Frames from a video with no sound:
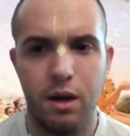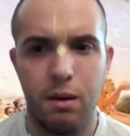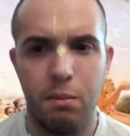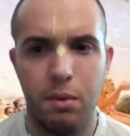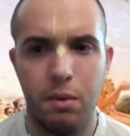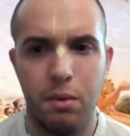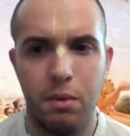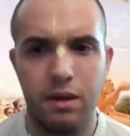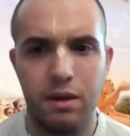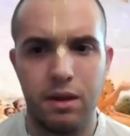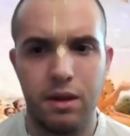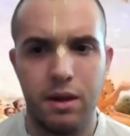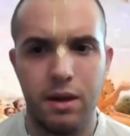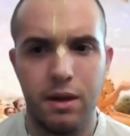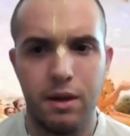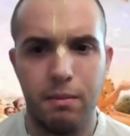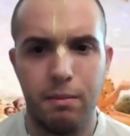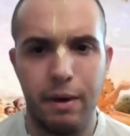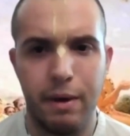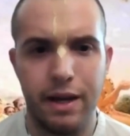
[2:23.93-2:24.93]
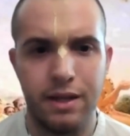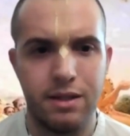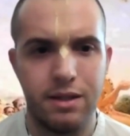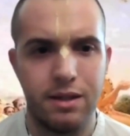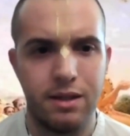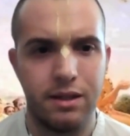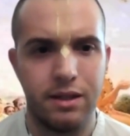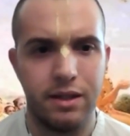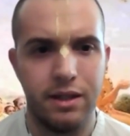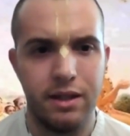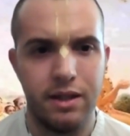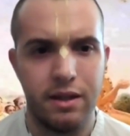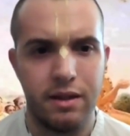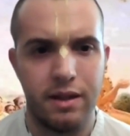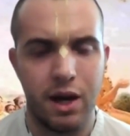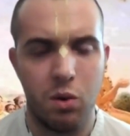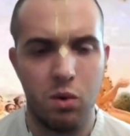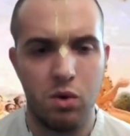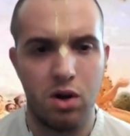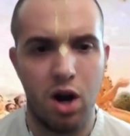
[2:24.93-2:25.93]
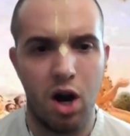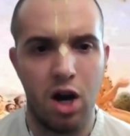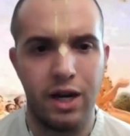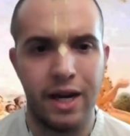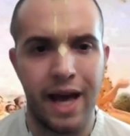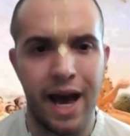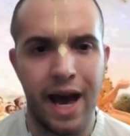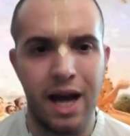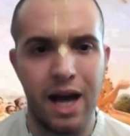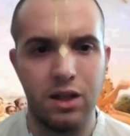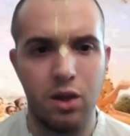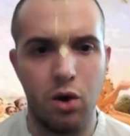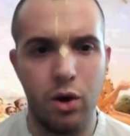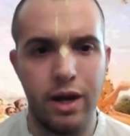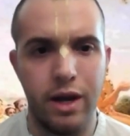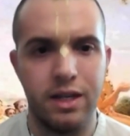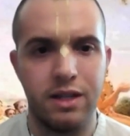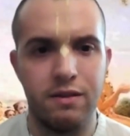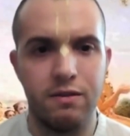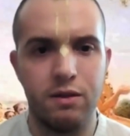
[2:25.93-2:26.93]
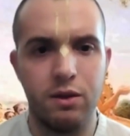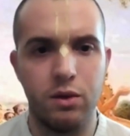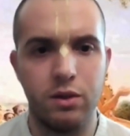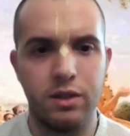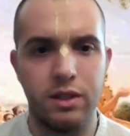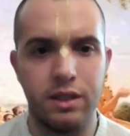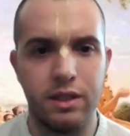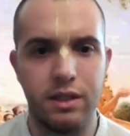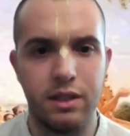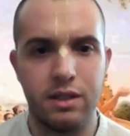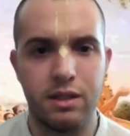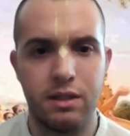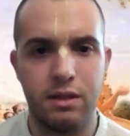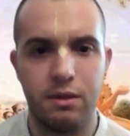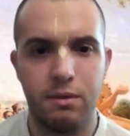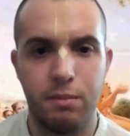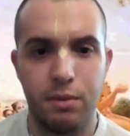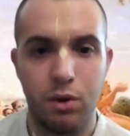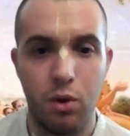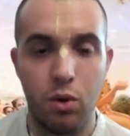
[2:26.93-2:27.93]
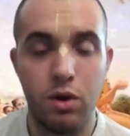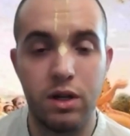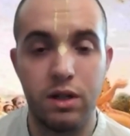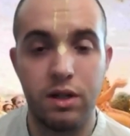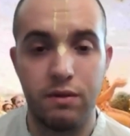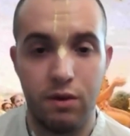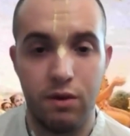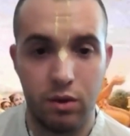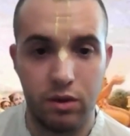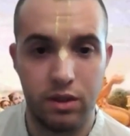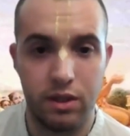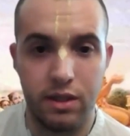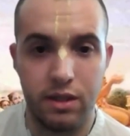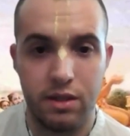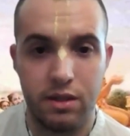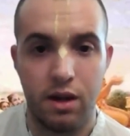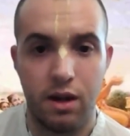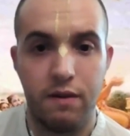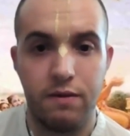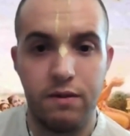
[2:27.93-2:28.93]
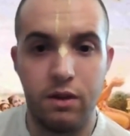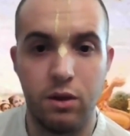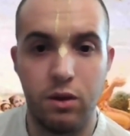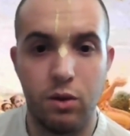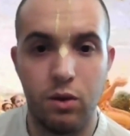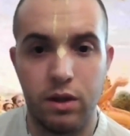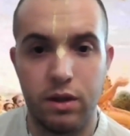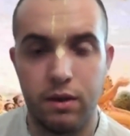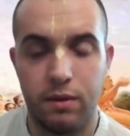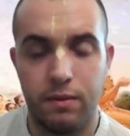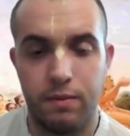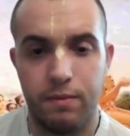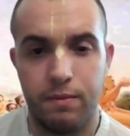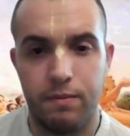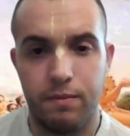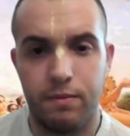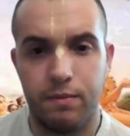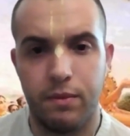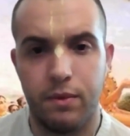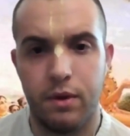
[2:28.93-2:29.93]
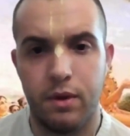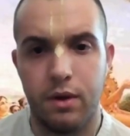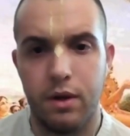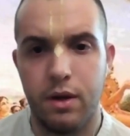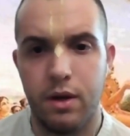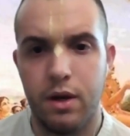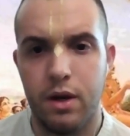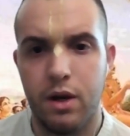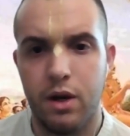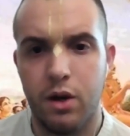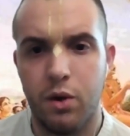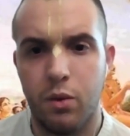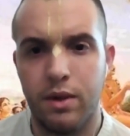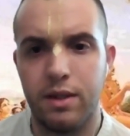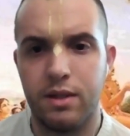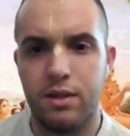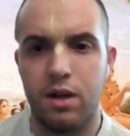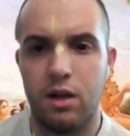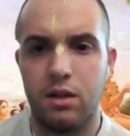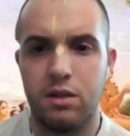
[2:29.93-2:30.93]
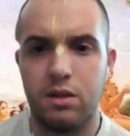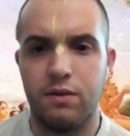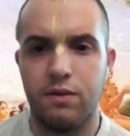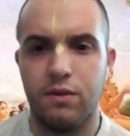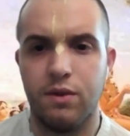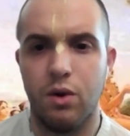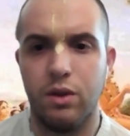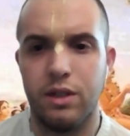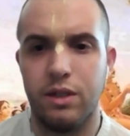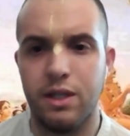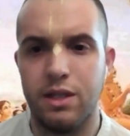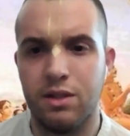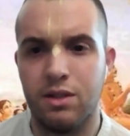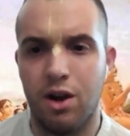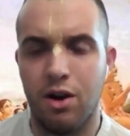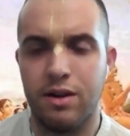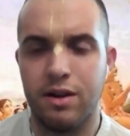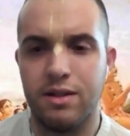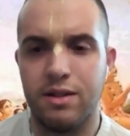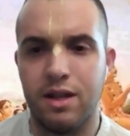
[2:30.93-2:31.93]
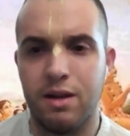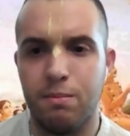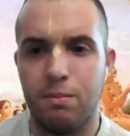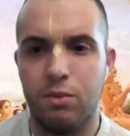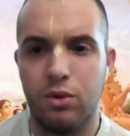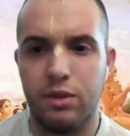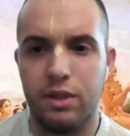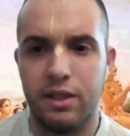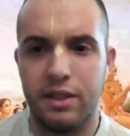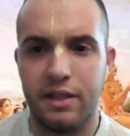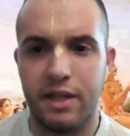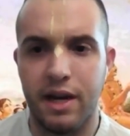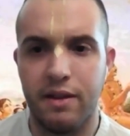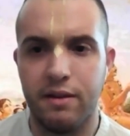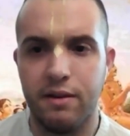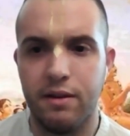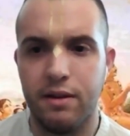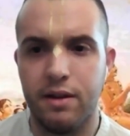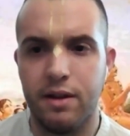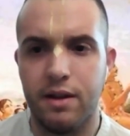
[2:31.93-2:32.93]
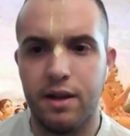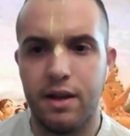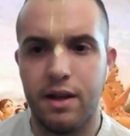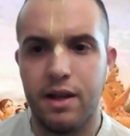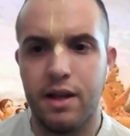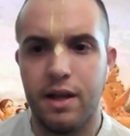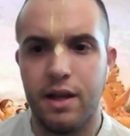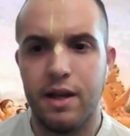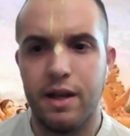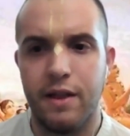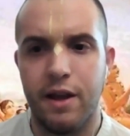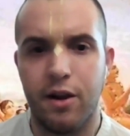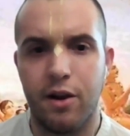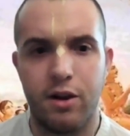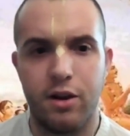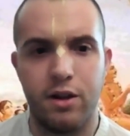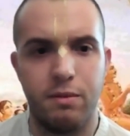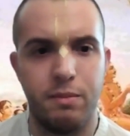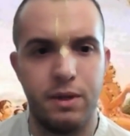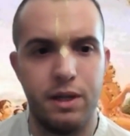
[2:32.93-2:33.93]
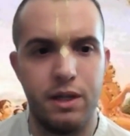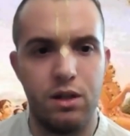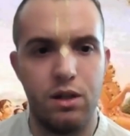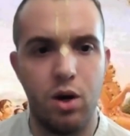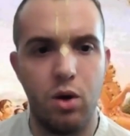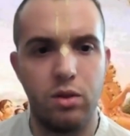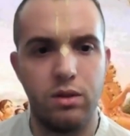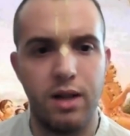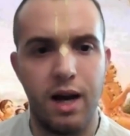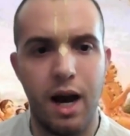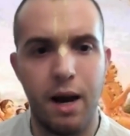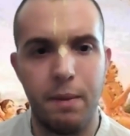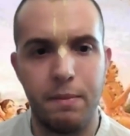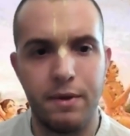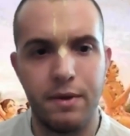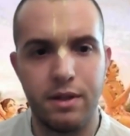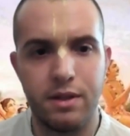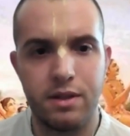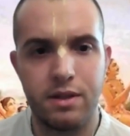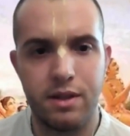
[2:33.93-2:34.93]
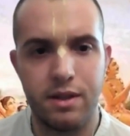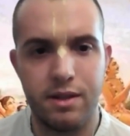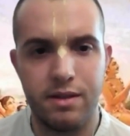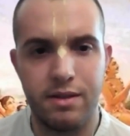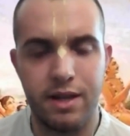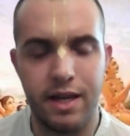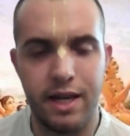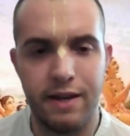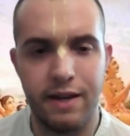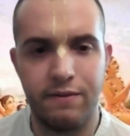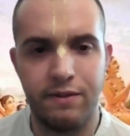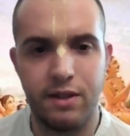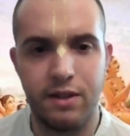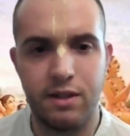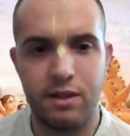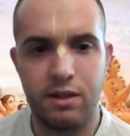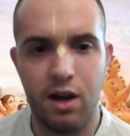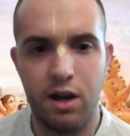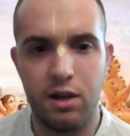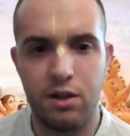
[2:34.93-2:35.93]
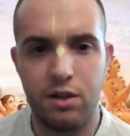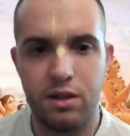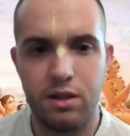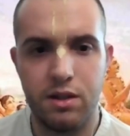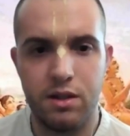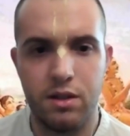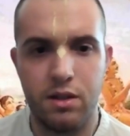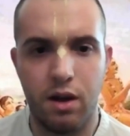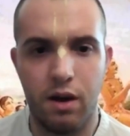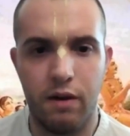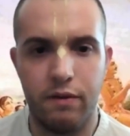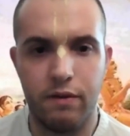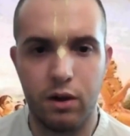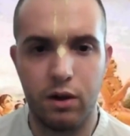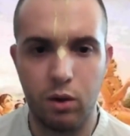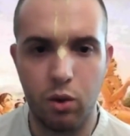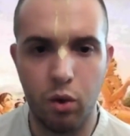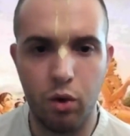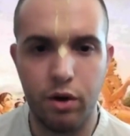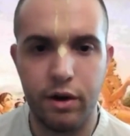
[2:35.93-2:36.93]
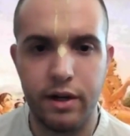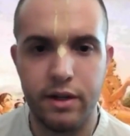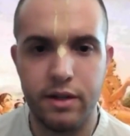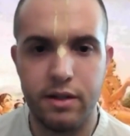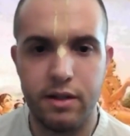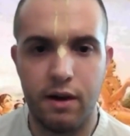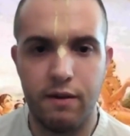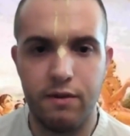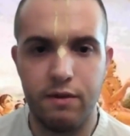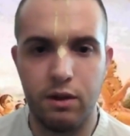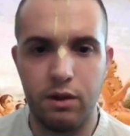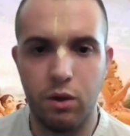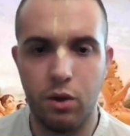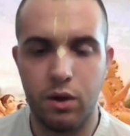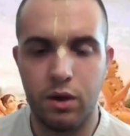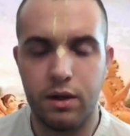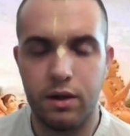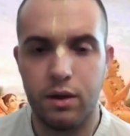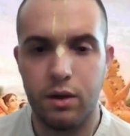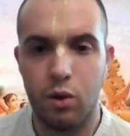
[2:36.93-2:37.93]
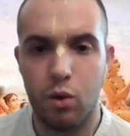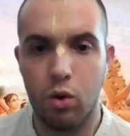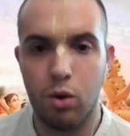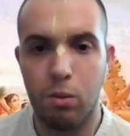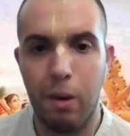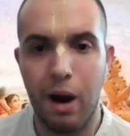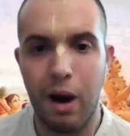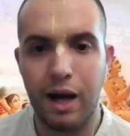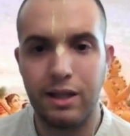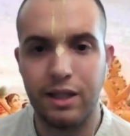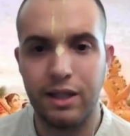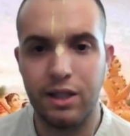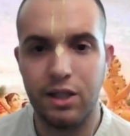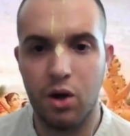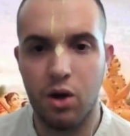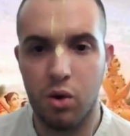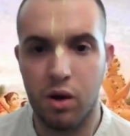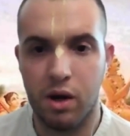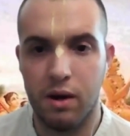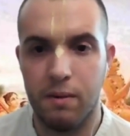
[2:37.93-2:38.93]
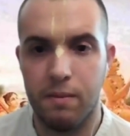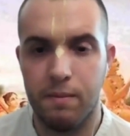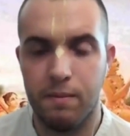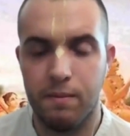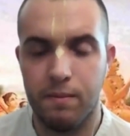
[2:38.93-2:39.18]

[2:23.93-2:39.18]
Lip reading: but basically they were unalloyed devotees, pure devotees of the Lord. When such devotees are assembled together, there can be no topics save discussions of the glories of the Lord or Bhakti Yoga.